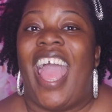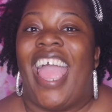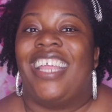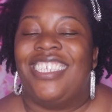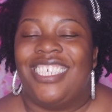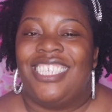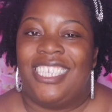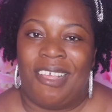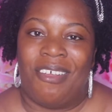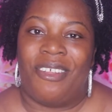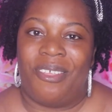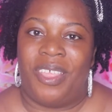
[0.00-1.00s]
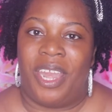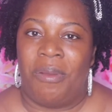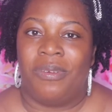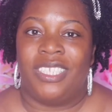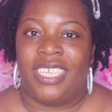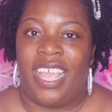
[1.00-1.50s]
I did tell her that I
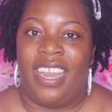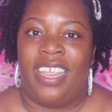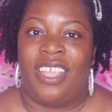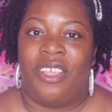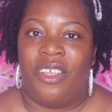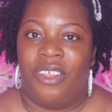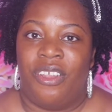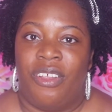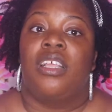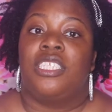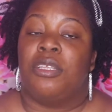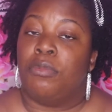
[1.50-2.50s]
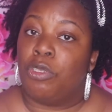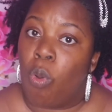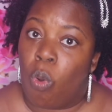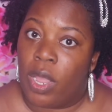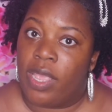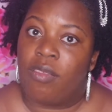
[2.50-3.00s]
was getting her some
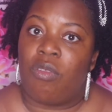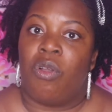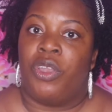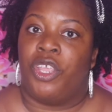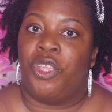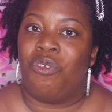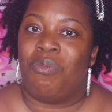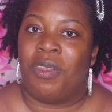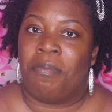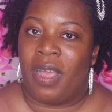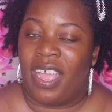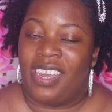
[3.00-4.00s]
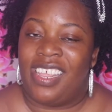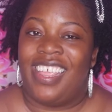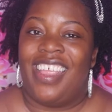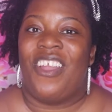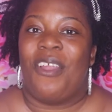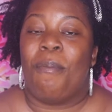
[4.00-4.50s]
toys on the human
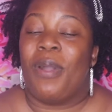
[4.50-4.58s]
body,